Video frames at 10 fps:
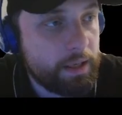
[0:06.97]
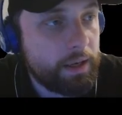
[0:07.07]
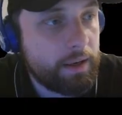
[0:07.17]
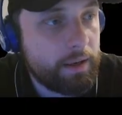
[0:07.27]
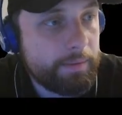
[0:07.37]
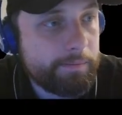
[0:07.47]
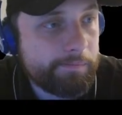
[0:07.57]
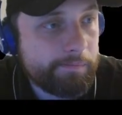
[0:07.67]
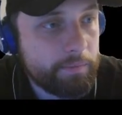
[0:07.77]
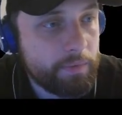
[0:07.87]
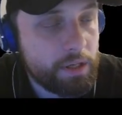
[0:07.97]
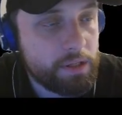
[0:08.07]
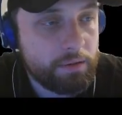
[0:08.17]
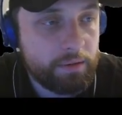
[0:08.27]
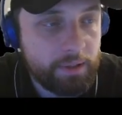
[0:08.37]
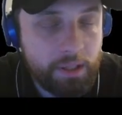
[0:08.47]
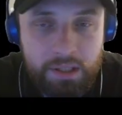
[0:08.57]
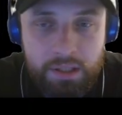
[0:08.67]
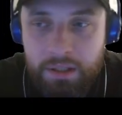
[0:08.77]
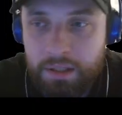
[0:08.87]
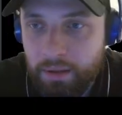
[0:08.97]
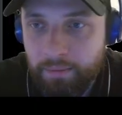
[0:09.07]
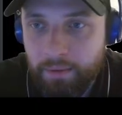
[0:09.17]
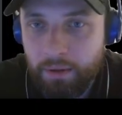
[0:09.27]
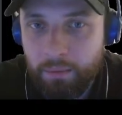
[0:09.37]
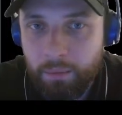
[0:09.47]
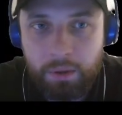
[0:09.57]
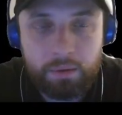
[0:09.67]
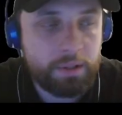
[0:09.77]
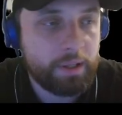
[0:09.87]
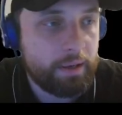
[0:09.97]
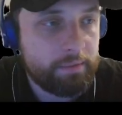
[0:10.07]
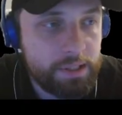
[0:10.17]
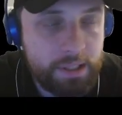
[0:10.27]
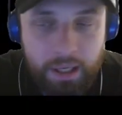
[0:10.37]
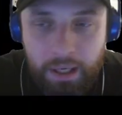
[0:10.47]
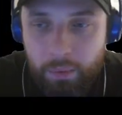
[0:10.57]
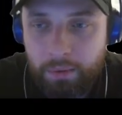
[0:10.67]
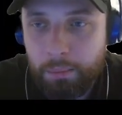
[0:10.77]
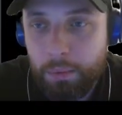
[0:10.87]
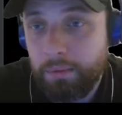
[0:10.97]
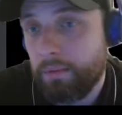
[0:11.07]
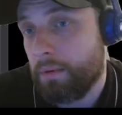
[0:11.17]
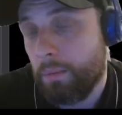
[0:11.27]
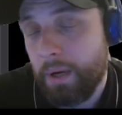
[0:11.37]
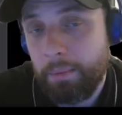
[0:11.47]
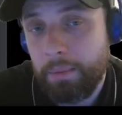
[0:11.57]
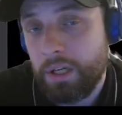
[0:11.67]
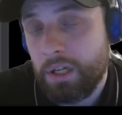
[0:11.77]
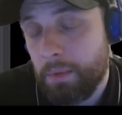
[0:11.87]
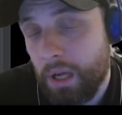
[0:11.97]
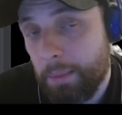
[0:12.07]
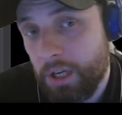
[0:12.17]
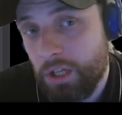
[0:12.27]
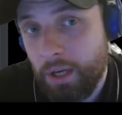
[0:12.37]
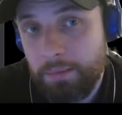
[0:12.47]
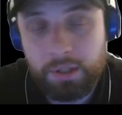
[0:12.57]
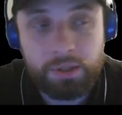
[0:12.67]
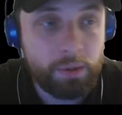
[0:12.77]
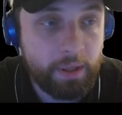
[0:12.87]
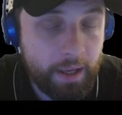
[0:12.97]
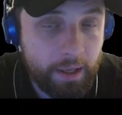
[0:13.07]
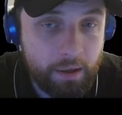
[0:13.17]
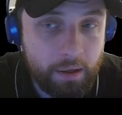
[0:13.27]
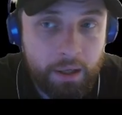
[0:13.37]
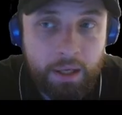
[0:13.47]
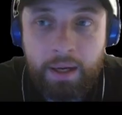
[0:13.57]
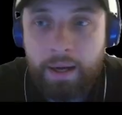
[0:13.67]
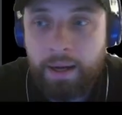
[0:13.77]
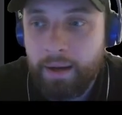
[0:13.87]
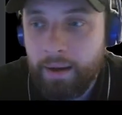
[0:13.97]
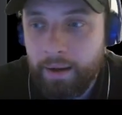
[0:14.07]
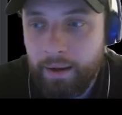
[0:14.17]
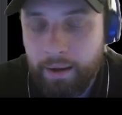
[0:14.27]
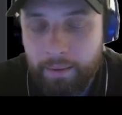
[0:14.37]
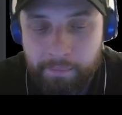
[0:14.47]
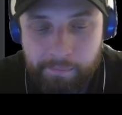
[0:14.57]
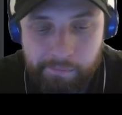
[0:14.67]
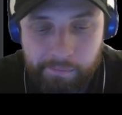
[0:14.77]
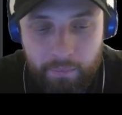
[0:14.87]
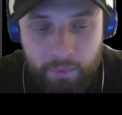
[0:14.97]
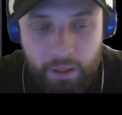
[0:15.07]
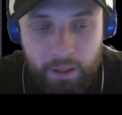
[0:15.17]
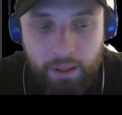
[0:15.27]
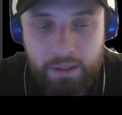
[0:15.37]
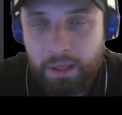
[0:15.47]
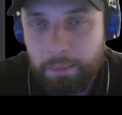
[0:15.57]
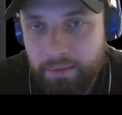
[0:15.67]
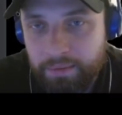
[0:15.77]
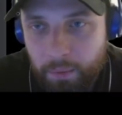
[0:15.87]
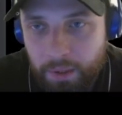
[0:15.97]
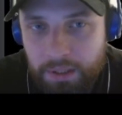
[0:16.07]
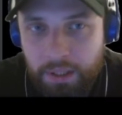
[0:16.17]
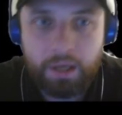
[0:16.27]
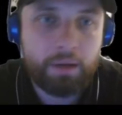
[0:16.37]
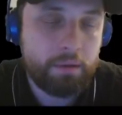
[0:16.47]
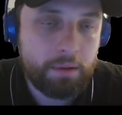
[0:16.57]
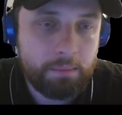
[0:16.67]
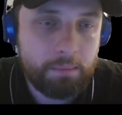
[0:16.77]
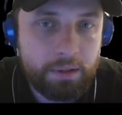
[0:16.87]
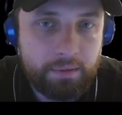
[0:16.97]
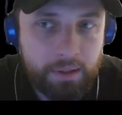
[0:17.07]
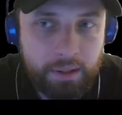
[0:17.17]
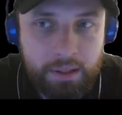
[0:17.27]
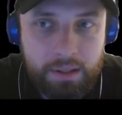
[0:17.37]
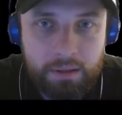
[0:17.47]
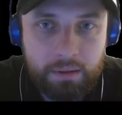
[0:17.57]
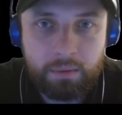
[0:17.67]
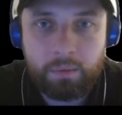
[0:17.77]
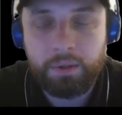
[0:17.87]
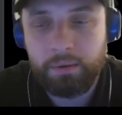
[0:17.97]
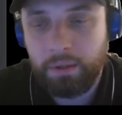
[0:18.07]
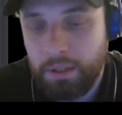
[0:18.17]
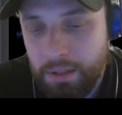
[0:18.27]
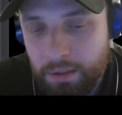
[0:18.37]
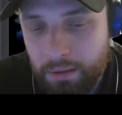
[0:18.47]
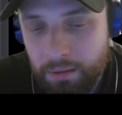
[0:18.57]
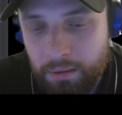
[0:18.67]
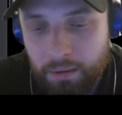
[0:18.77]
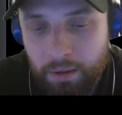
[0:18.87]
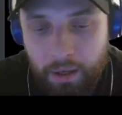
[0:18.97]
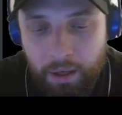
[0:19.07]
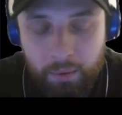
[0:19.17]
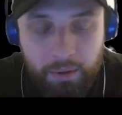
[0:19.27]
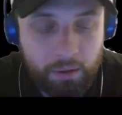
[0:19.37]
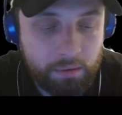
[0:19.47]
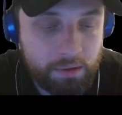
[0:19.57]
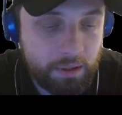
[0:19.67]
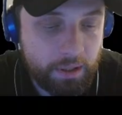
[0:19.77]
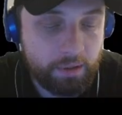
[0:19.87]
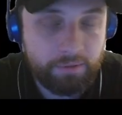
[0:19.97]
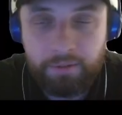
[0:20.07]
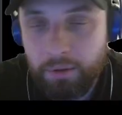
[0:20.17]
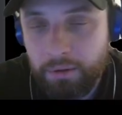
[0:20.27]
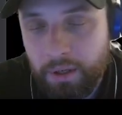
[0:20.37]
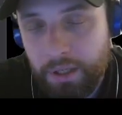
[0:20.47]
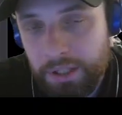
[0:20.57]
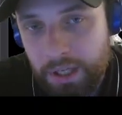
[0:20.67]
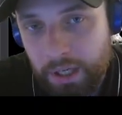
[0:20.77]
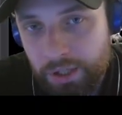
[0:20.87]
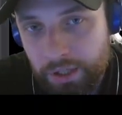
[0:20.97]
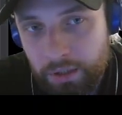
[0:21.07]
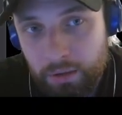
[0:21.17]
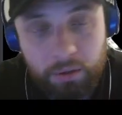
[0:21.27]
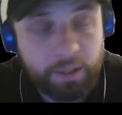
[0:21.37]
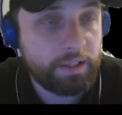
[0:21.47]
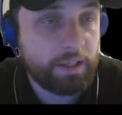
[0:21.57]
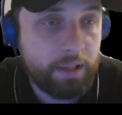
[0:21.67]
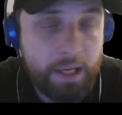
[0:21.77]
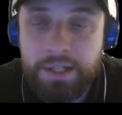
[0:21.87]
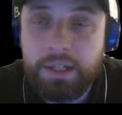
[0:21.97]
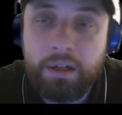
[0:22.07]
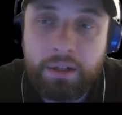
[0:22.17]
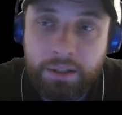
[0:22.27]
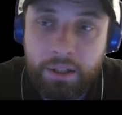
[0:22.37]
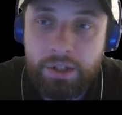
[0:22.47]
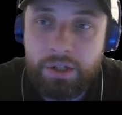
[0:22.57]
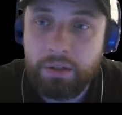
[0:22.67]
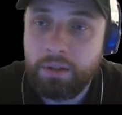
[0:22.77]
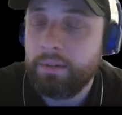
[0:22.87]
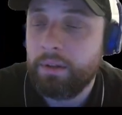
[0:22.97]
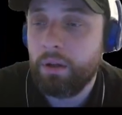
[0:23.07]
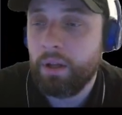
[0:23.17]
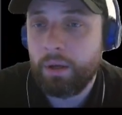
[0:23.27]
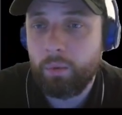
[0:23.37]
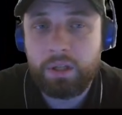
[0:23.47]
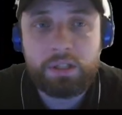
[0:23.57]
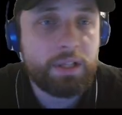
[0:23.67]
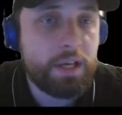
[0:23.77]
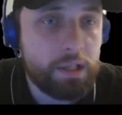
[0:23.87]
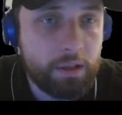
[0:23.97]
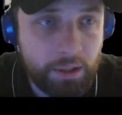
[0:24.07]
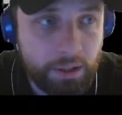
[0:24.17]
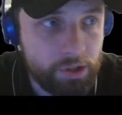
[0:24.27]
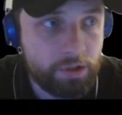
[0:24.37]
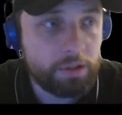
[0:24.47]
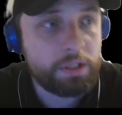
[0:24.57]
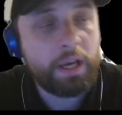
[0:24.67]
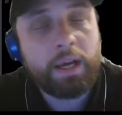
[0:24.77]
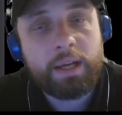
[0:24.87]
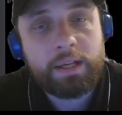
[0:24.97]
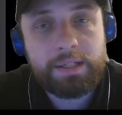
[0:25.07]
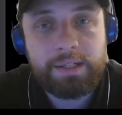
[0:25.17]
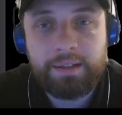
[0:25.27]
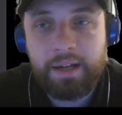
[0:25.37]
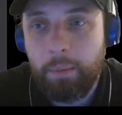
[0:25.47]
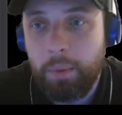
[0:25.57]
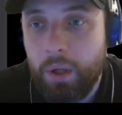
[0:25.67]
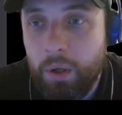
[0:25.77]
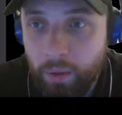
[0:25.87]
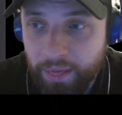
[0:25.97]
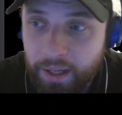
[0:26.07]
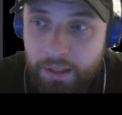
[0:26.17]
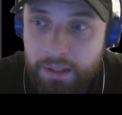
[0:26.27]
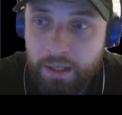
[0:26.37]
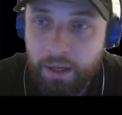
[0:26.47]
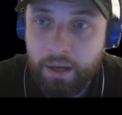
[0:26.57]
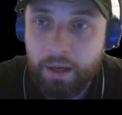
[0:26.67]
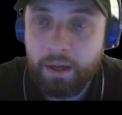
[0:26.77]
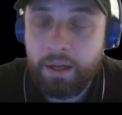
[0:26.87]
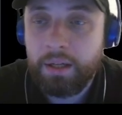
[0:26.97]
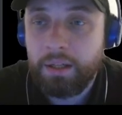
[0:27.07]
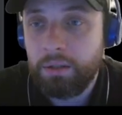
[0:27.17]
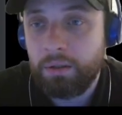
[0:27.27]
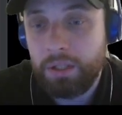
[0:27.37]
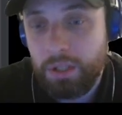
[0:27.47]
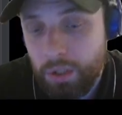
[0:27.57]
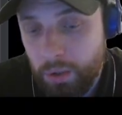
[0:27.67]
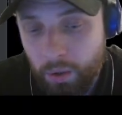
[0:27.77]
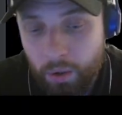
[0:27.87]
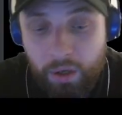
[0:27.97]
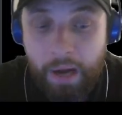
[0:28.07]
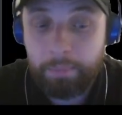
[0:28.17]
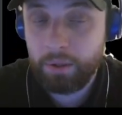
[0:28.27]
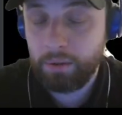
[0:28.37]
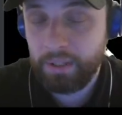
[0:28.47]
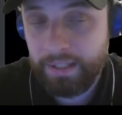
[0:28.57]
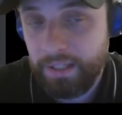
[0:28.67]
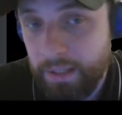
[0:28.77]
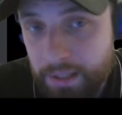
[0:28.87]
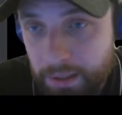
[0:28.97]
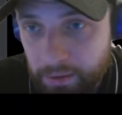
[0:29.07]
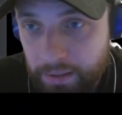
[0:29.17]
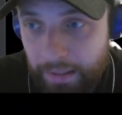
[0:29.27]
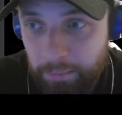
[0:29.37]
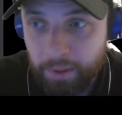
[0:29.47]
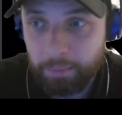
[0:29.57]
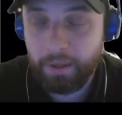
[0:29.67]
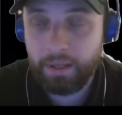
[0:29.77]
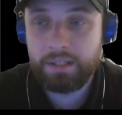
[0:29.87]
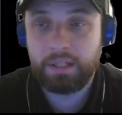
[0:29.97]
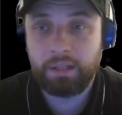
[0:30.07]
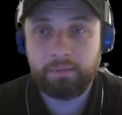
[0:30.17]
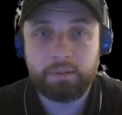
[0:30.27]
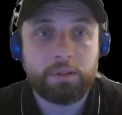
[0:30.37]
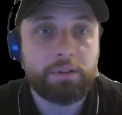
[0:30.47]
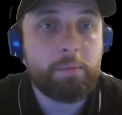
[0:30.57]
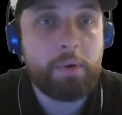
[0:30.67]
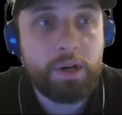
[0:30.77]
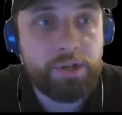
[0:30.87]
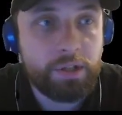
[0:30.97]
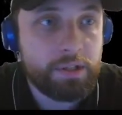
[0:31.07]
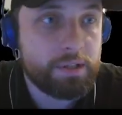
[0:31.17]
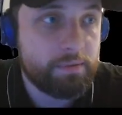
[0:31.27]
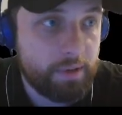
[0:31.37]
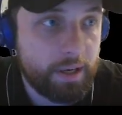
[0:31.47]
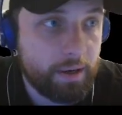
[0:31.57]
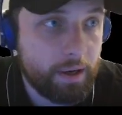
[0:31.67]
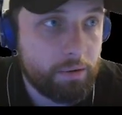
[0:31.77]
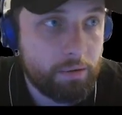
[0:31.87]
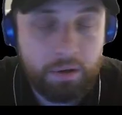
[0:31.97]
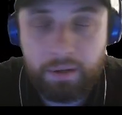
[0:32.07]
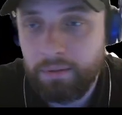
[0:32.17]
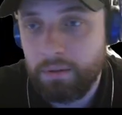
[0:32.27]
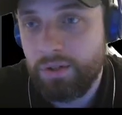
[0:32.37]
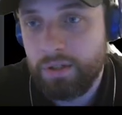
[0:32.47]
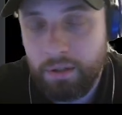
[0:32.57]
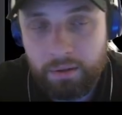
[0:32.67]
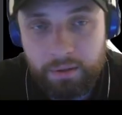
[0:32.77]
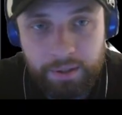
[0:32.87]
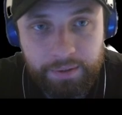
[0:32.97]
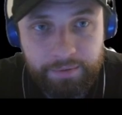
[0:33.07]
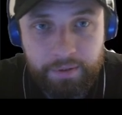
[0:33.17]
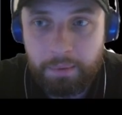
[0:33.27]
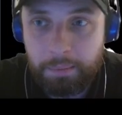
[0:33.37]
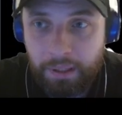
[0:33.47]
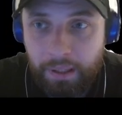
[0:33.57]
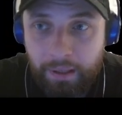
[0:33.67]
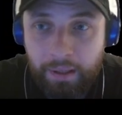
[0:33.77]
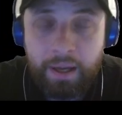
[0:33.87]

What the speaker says: So navigation is something we use like every time when we're moving from one page object to another. Um, it's a couple different ways how you can build navigation, what you can do when you're using like fluent architecture or like the classic architecture. Even though like when it's classic architecture, it's still couple cool things you can do, or a couple cool ideas you can implement even on your projects right now, or if you just learn it from the beginning.